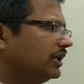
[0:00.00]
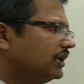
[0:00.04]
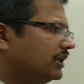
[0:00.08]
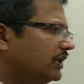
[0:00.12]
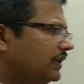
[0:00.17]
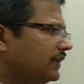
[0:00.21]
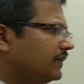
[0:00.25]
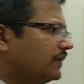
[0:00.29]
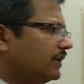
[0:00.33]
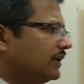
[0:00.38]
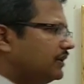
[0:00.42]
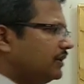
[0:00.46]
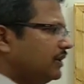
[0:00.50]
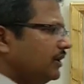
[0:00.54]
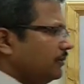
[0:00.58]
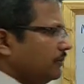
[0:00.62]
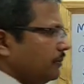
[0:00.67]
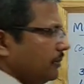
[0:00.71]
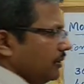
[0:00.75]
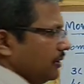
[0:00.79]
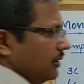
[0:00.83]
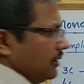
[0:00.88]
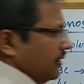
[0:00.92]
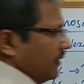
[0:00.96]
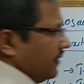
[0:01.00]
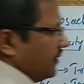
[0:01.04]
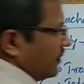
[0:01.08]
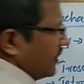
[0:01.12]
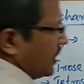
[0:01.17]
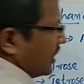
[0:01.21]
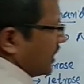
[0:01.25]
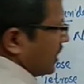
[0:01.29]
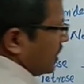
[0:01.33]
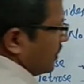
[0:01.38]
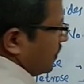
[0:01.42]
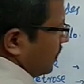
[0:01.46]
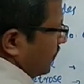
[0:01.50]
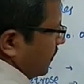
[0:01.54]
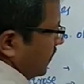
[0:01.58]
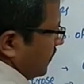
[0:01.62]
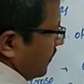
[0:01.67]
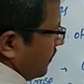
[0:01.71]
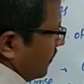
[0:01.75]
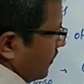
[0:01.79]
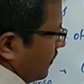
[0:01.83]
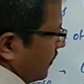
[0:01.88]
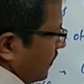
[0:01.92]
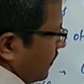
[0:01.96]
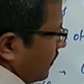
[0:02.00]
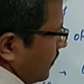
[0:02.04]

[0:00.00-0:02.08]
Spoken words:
Is nothing but the fructose.